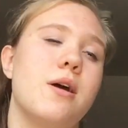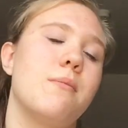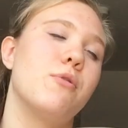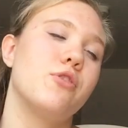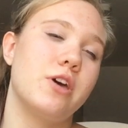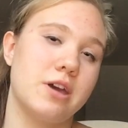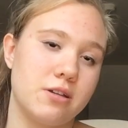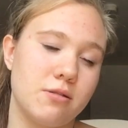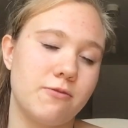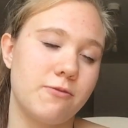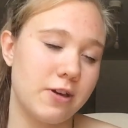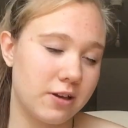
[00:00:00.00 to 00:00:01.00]
but they
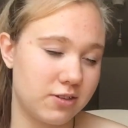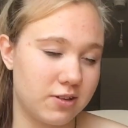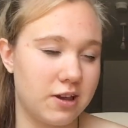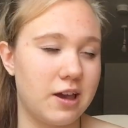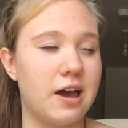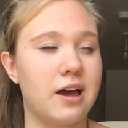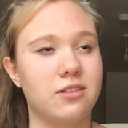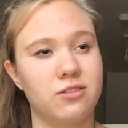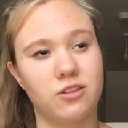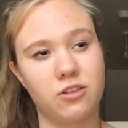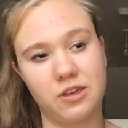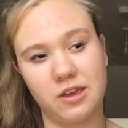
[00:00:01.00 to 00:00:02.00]
fixed it and
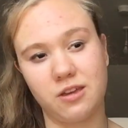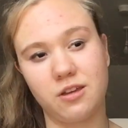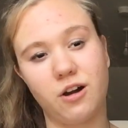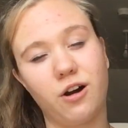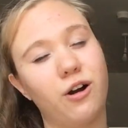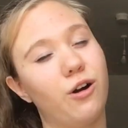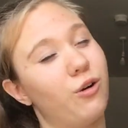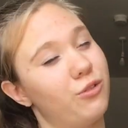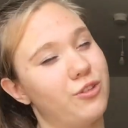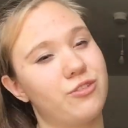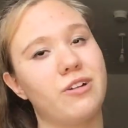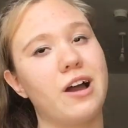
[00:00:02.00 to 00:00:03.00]
they are on
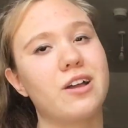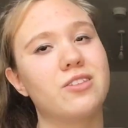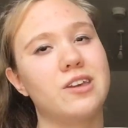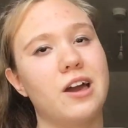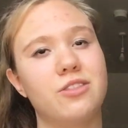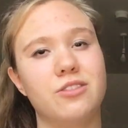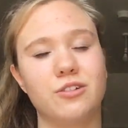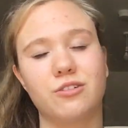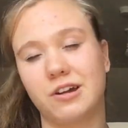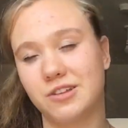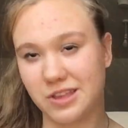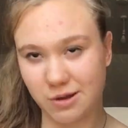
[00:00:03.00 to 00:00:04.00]
the track to get the
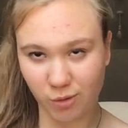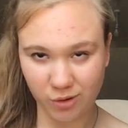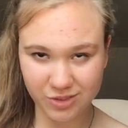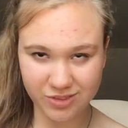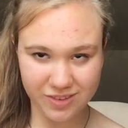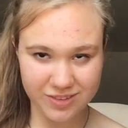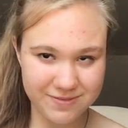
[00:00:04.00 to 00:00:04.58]
grade they want.